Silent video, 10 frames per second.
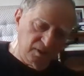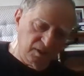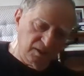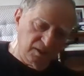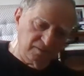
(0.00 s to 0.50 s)

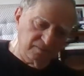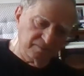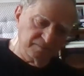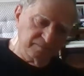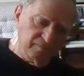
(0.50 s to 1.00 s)
Uh,
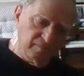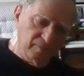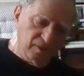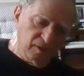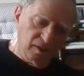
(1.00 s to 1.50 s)

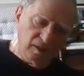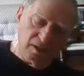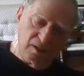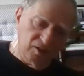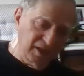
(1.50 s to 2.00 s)

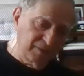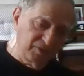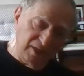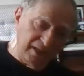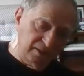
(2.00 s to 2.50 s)
the
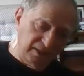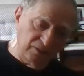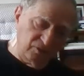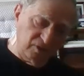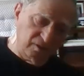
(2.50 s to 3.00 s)
enemy's out,
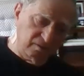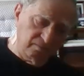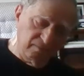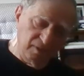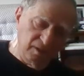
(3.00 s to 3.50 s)
out there.
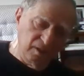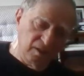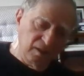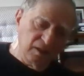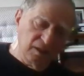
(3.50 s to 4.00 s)

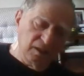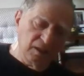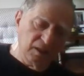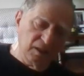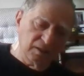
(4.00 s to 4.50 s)

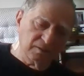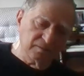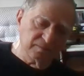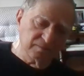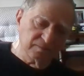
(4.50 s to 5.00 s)
Um,
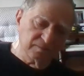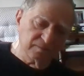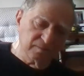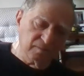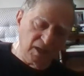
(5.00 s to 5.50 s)

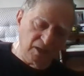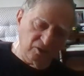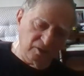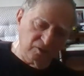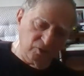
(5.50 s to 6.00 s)
I
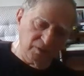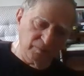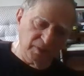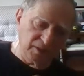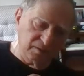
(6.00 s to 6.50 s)
got in the creek
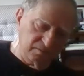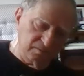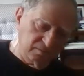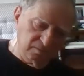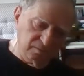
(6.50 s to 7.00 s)
bed,
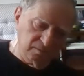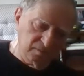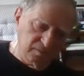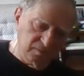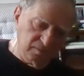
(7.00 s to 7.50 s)

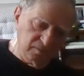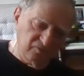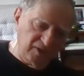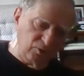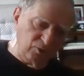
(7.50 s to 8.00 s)

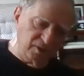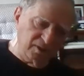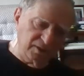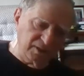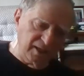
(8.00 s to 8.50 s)
found
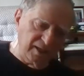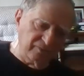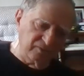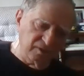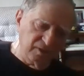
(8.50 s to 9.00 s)
Lieutenant Taft,